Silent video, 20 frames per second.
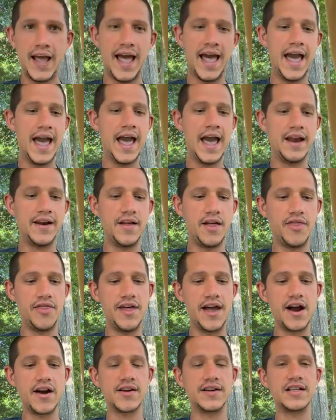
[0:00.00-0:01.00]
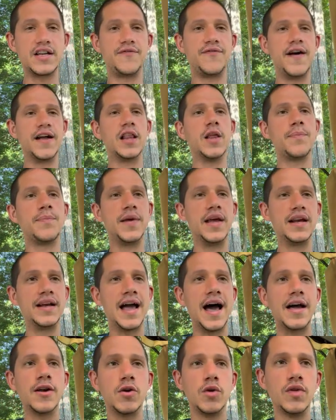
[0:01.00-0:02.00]
And they're developing
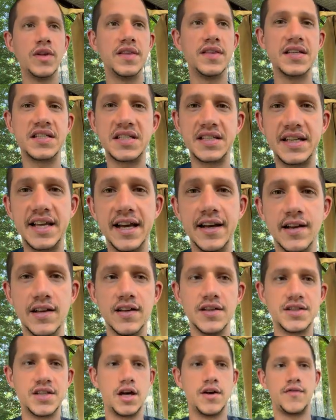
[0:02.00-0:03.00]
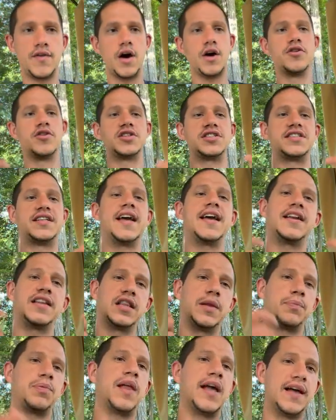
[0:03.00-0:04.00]
not only the skills of understanding
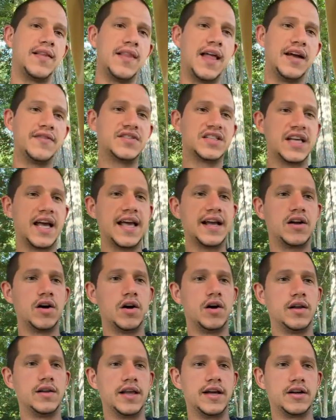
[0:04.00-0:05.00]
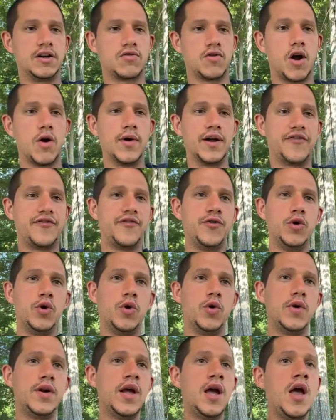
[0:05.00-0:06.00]
the plant life cycle and growing
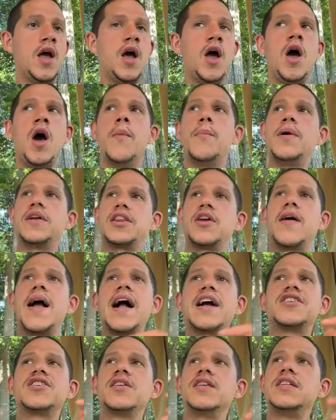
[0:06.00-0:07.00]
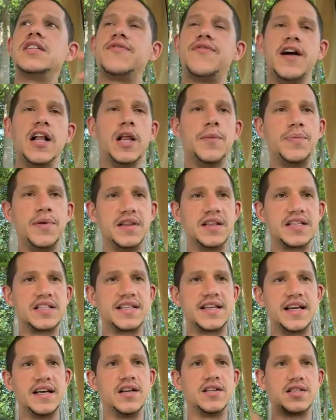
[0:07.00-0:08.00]
food, but they're actually developing the
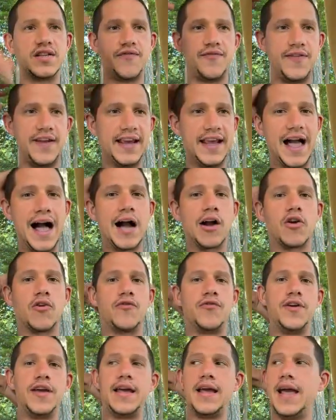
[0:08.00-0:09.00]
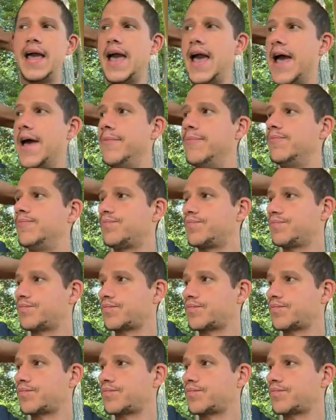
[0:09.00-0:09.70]
skills of videography. And